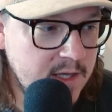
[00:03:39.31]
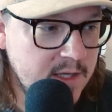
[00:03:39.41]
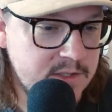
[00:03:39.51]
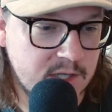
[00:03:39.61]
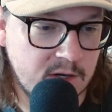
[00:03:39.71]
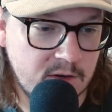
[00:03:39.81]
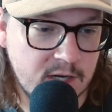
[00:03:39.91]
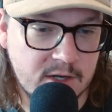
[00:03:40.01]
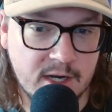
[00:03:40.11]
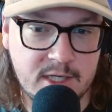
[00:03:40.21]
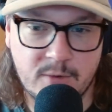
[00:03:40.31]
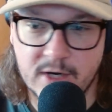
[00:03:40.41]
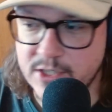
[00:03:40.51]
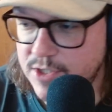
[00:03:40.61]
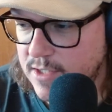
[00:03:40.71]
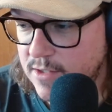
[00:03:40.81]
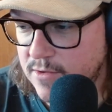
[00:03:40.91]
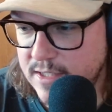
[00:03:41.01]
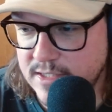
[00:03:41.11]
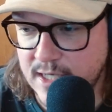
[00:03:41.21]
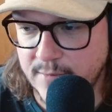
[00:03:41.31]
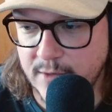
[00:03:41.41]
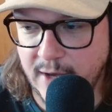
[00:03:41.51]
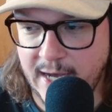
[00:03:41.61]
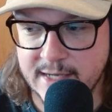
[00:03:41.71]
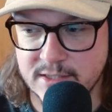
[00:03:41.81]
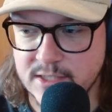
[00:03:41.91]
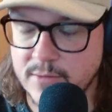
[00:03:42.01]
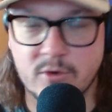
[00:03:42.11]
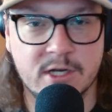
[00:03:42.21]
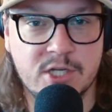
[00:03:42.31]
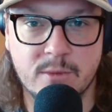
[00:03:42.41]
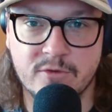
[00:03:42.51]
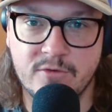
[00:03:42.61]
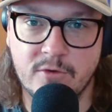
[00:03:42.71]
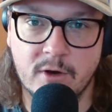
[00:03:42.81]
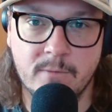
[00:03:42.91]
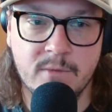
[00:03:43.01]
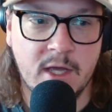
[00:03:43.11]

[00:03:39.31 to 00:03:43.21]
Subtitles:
So A Great Depression is coming back in some way, shape, or form.